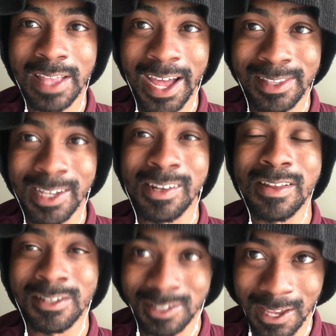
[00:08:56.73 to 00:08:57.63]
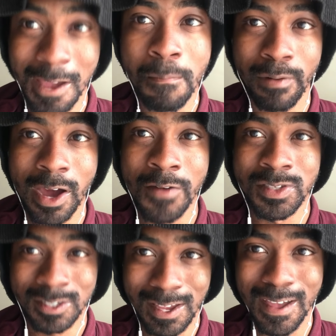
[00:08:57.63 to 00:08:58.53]
and then in the same breath
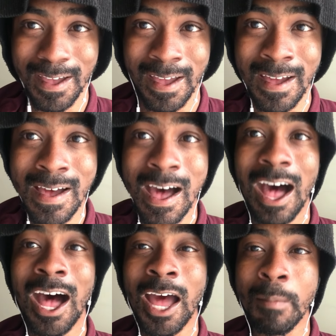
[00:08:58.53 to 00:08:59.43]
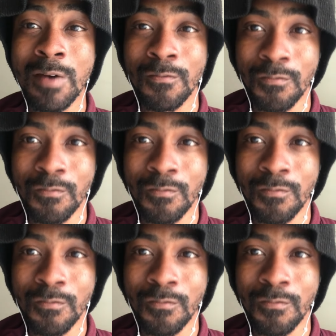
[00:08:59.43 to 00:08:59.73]
say, I'm in